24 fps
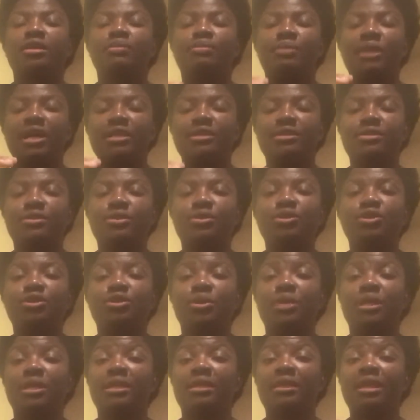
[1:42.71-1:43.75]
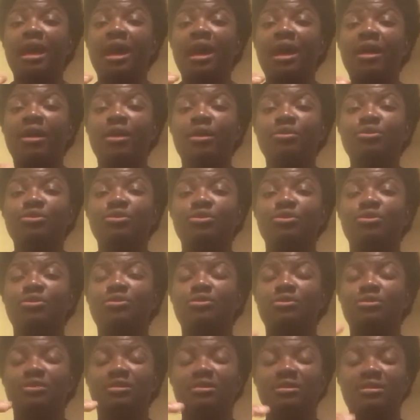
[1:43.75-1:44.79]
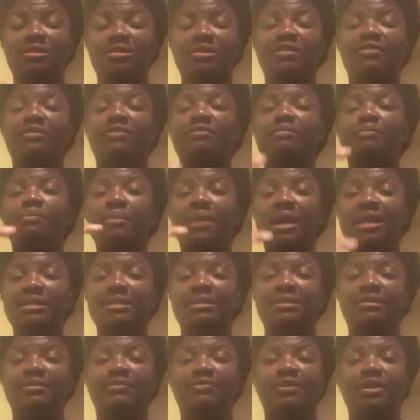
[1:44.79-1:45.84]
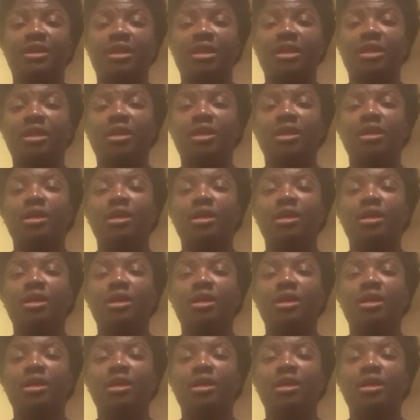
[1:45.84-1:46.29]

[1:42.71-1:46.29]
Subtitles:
By so doing, that helps you to save massively